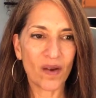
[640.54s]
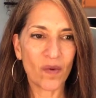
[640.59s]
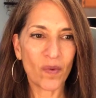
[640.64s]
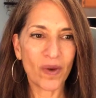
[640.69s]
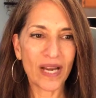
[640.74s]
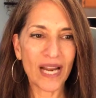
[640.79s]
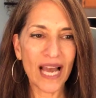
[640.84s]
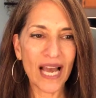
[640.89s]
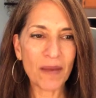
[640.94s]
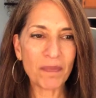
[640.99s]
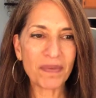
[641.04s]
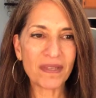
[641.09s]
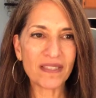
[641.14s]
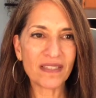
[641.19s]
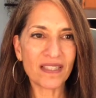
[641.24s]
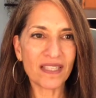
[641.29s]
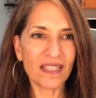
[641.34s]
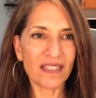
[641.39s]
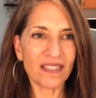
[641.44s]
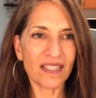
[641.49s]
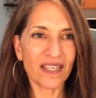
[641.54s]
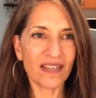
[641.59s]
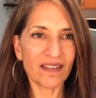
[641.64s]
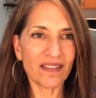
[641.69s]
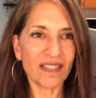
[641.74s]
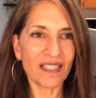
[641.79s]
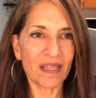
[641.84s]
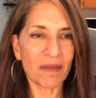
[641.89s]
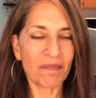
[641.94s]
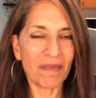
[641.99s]
what happens is
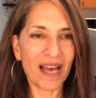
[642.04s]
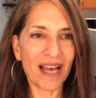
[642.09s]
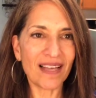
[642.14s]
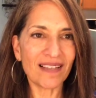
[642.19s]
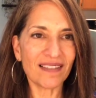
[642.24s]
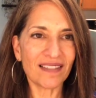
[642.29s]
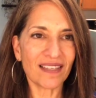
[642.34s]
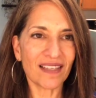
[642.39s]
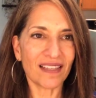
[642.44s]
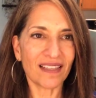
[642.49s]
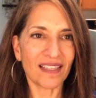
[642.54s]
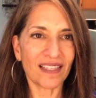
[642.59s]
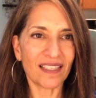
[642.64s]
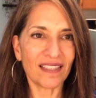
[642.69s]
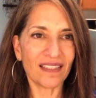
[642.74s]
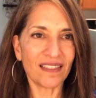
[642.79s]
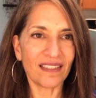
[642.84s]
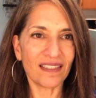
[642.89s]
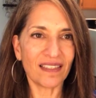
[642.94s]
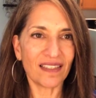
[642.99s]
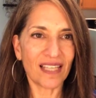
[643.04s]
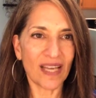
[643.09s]
here's the masculine